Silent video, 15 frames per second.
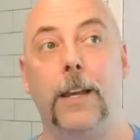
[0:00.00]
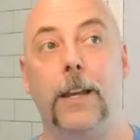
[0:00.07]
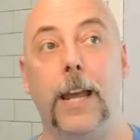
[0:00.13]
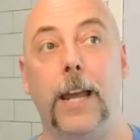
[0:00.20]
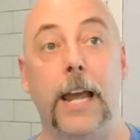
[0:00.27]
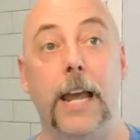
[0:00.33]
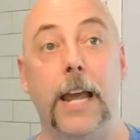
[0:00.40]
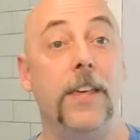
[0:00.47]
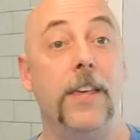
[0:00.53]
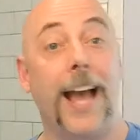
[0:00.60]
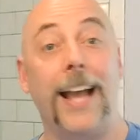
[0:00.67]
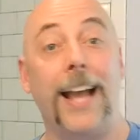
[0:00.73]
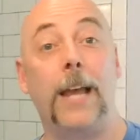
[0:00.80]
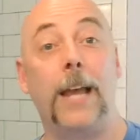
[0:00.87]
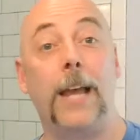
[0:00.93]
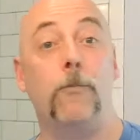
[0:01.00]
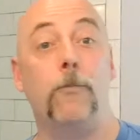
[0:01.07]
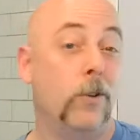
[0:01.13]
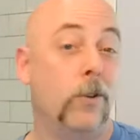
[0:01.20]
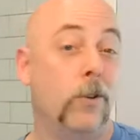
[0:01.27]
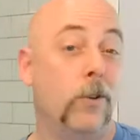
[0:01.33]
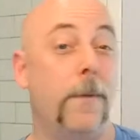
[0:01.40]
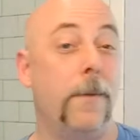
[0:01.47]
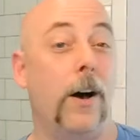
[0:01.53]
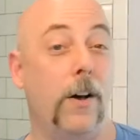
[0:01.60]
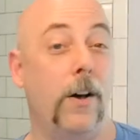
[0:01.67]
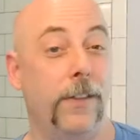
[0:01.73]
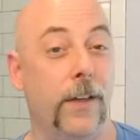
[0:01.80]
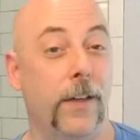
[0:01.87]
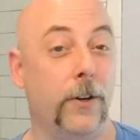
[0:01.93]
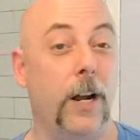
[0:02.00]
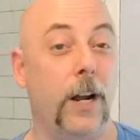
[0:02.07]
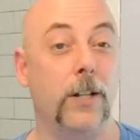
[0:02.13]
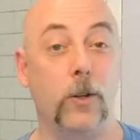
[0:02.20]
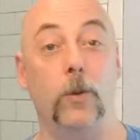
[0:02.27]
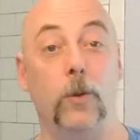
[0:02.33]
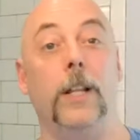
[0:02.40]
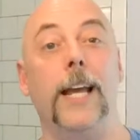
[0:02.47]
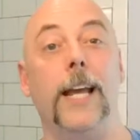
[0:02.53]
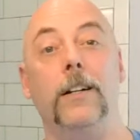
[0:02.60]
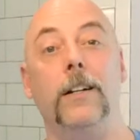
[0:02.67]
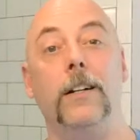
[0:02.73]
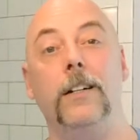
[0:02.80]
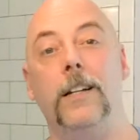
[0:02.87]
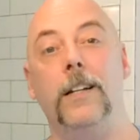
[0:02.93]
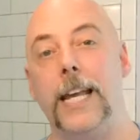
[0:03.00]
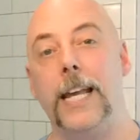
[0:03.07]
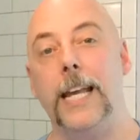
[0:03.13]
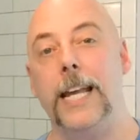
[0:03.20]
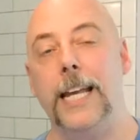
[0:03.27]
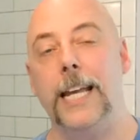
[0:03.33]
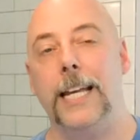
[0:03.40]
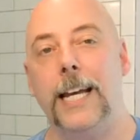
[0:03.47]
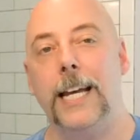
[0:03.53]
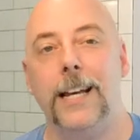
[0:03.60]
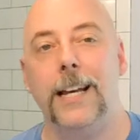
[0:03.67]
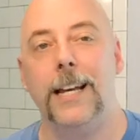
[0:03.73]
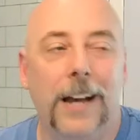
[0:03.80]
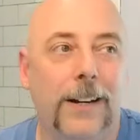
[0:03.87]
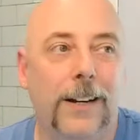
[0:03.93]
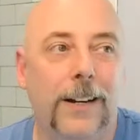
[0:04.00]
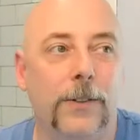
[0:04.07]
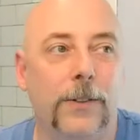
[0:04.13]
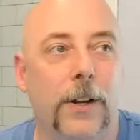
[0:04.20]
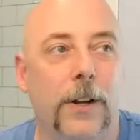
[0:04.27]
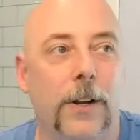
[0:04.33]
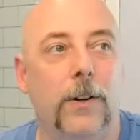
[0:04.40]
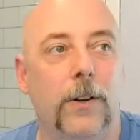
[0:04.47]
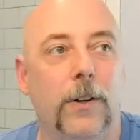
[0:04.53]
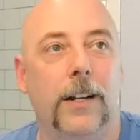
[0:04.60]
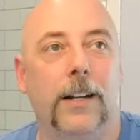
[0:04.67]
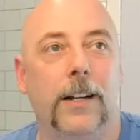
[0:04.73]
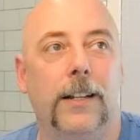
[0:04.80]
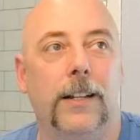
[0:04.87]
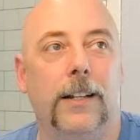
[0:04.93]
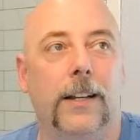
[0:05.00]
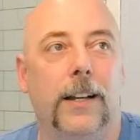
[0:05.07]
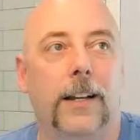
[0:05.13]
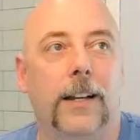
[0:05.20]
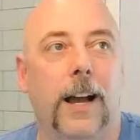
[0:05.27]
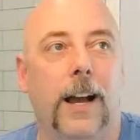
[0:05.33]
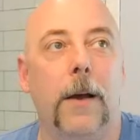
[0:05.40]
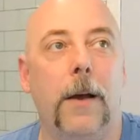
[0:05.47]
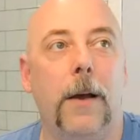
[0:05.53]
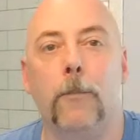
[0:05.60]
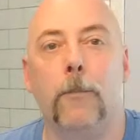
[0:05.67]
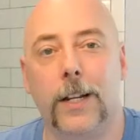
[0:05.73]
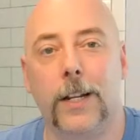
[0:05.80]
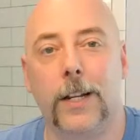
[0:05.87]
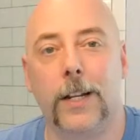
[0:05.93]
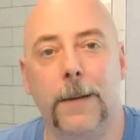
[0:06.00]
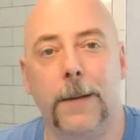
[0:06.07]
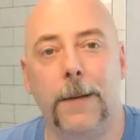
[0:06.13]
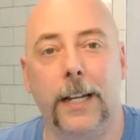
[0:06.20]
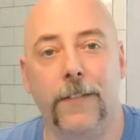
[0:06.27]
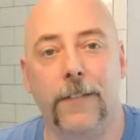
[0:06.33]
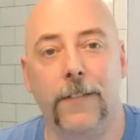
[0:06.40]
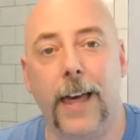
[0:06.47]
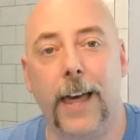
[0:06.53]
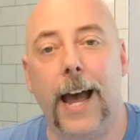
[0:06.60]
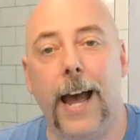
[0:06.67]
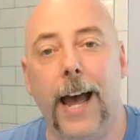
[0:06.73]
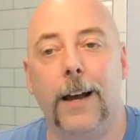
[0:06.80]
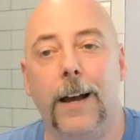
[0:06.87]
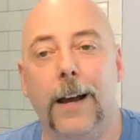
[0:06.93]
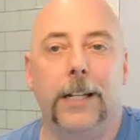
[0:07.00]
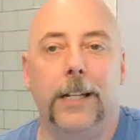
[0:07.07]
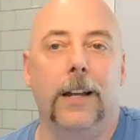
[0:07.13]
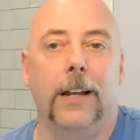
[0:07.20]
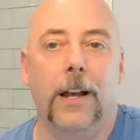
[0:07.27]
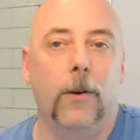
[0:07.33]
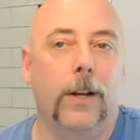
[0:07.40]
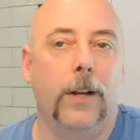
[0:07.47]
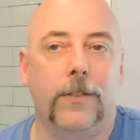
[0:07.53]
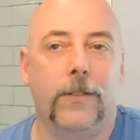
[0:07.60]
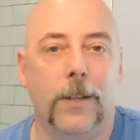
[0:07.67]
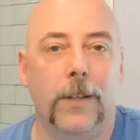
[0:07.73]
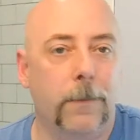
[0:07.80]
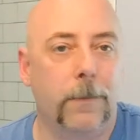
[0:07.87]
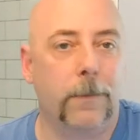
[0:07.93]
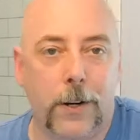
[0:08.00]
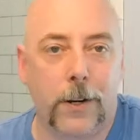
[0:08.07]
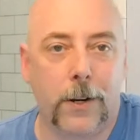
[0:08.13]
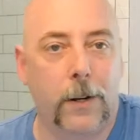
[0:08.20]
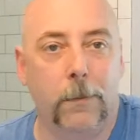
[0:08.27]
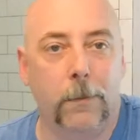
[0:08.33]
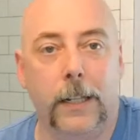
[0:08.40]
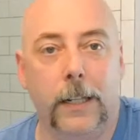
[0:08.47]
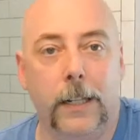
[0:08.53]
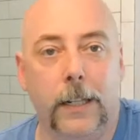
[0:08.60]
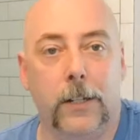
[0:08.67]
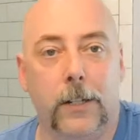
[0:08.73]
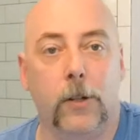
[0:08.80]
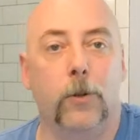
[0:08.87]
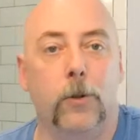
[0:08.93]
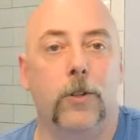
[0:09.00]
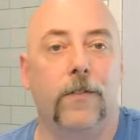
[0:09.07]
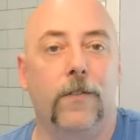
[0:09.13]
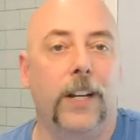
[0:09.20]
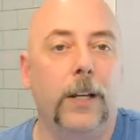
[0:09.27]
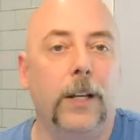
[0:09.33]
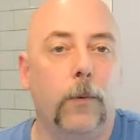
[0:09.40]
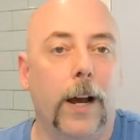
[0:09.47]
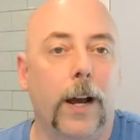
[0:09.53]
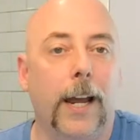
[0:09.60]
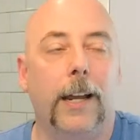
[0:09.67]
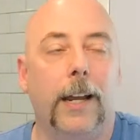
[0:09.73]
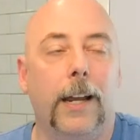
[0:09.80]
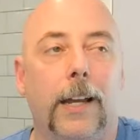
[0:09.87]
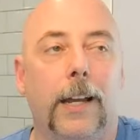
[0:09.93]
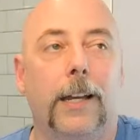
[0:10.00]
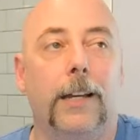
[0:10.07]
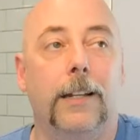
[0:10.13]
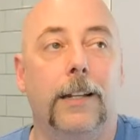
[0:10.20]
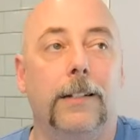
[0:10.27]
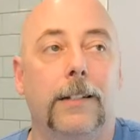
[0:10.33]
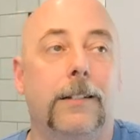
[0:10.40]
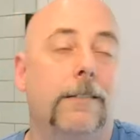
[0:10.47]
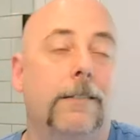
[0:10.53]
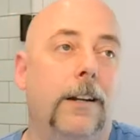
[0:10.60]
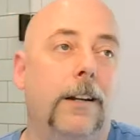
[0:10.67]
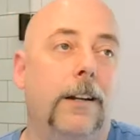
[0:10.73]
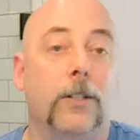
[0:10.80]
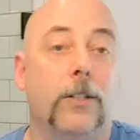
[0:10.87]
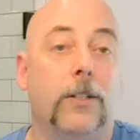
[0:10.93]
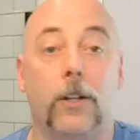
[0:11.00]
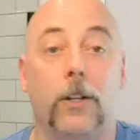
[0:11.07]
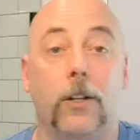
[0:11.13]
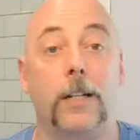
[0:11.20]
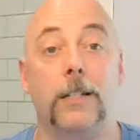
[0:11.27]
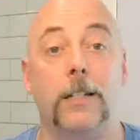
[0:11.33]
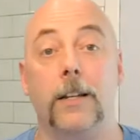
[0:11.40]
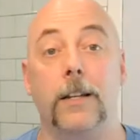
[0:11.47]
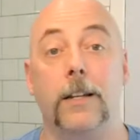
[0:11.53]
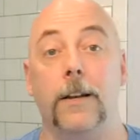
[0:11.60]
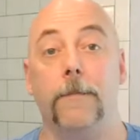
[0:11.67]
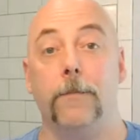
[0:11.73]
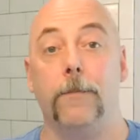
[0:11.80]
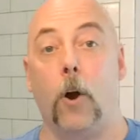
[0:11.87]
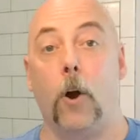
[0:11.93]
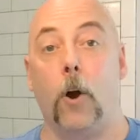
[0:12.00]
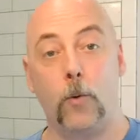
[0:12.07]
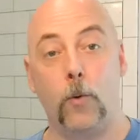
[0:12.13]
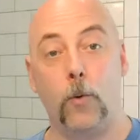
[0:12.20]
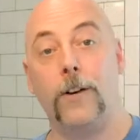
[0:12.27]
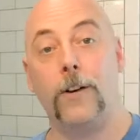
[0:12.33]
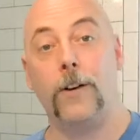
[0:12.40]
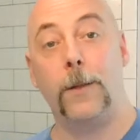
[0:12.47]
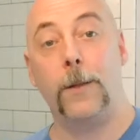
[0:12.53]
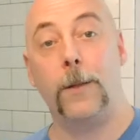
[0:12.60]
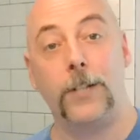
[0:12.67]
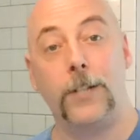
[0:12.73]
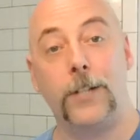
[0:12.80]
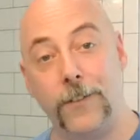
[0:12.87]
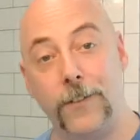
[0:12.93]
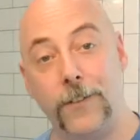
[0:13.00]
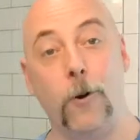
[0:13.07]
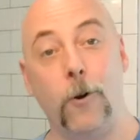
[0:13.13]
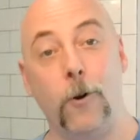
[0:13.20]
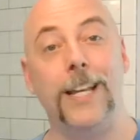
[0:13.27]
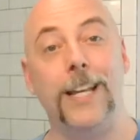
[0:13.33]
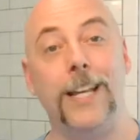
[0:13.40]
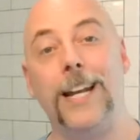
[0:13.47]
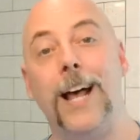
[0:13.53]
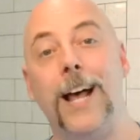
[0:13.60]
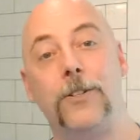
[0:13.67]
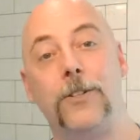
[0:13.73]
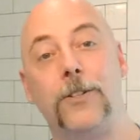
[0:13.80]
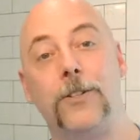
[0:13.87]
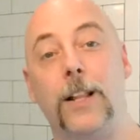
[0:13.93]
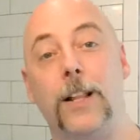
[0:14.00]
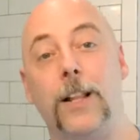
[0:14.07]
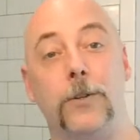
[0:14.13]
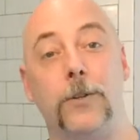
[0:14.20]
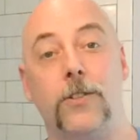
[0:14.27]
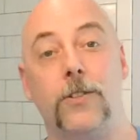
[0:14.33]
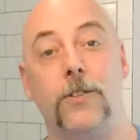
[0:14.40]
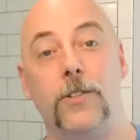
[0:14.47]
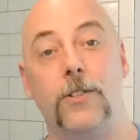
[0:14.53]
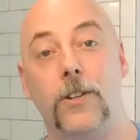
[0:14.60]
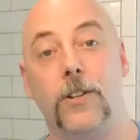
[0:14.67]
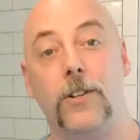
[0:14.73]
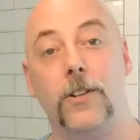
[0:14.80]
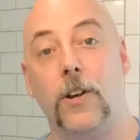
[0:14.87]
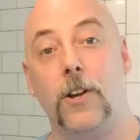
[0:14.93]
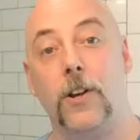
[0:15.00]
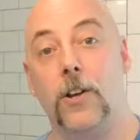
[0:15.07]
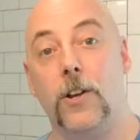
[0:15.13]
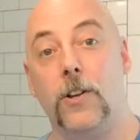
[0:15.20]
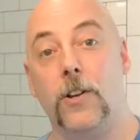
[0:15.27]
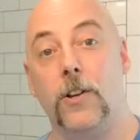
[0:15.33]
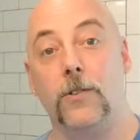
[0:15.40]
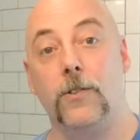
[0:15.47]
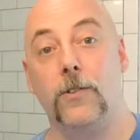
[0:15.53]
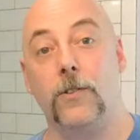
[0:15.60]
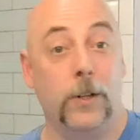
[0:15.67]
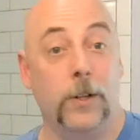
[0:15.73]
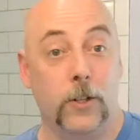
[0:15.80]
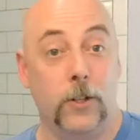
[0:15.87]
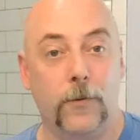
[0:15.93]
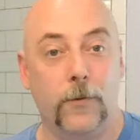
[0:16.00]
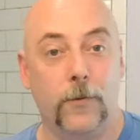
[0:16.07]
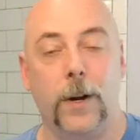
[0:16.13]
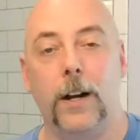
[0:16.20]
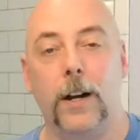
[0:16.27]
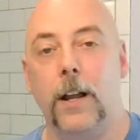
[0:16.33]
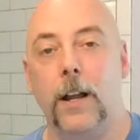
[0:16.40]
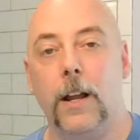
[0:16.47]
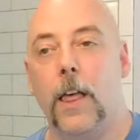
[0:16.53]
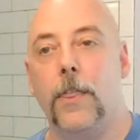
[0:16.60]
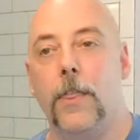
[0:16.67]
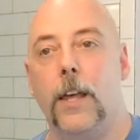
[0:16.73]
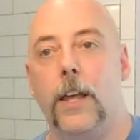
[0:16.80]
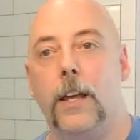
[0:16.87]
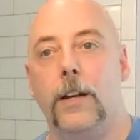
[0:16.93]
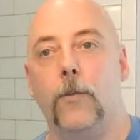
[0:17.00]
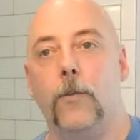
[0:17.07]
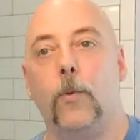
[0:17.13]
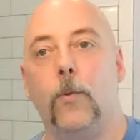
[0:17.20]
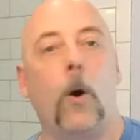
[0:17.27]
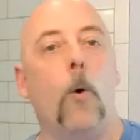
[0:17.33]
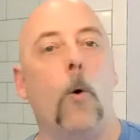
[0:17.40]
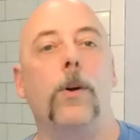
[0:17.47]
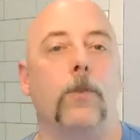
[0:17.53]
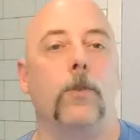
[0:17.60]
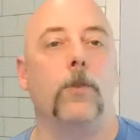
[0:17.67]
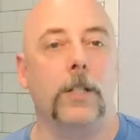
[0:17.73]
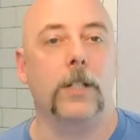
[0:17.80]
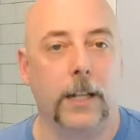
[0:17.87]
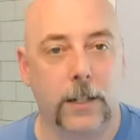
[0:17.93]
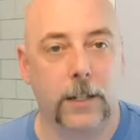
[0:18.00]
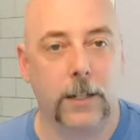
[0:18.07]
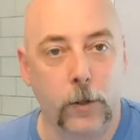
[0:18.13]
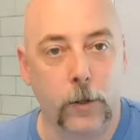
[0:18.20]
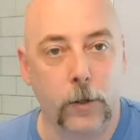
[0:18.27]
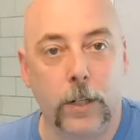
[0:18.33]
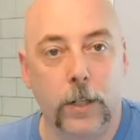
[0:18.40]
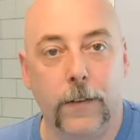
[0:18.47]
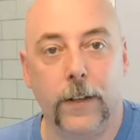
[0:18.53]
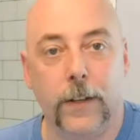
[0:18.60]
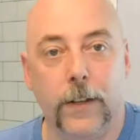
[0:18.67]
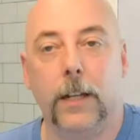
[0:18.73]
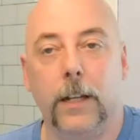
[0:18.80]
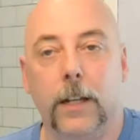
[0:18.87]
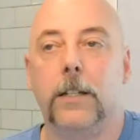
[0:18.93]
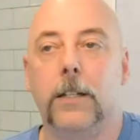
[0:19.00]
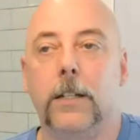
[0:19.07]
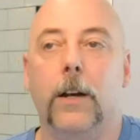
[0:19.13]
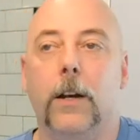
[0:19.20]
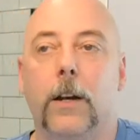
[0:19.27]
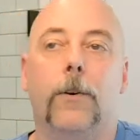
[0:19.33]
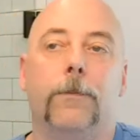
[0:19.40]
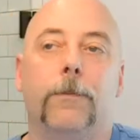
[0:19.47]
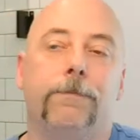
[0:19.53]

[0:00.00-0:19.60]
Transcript: and then that game will come out on the other console later, I don't know. I'm more accepting of that. I mean, we have some games that are completely exclusive anyway. And, you know, as long as hardware developers have their own in-house developers doing software, then we're always going to see exclusivity. So